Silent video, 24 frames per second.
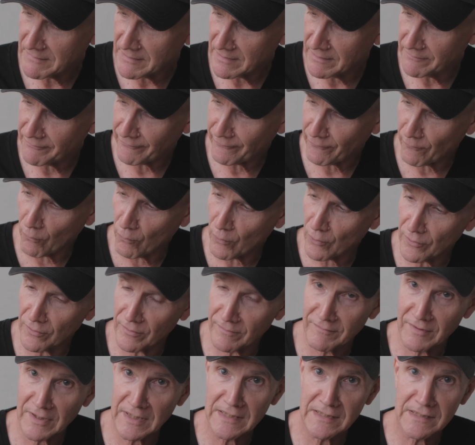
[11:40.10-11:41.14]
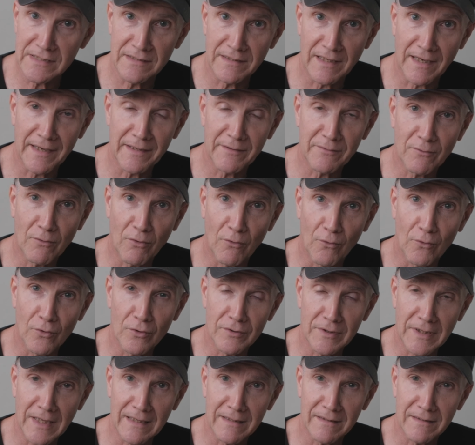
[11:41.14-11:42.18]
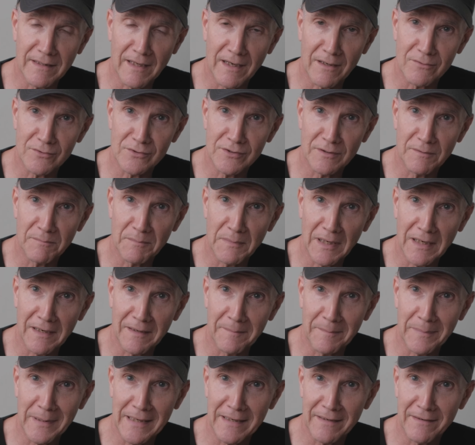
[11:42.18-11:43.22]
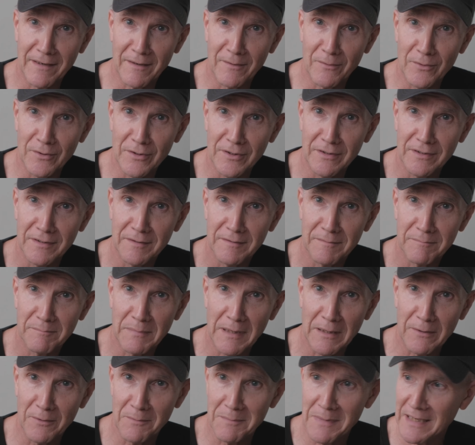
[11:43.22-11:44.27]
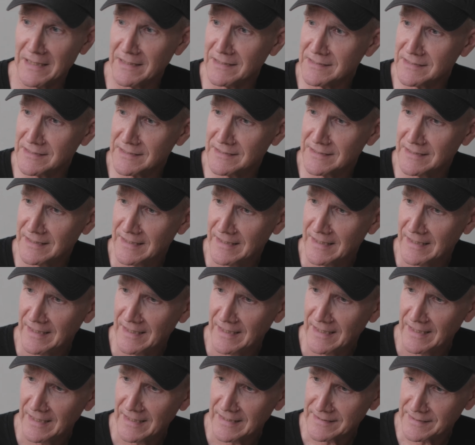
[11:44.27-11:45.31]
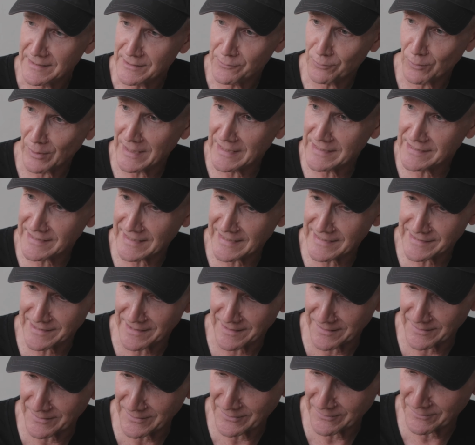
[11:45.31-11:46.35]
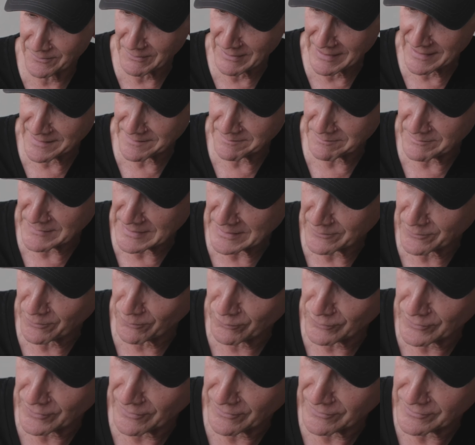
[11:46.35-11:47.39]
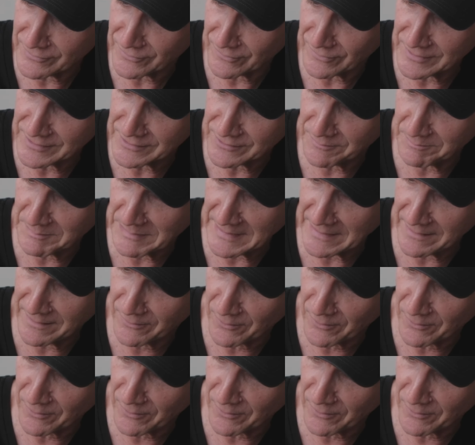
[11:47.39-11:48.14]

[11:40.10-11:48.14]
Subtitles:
4 of these Nightcore 10,000 milliampere hour power banks. These weigh 600 grams in total, so it's a big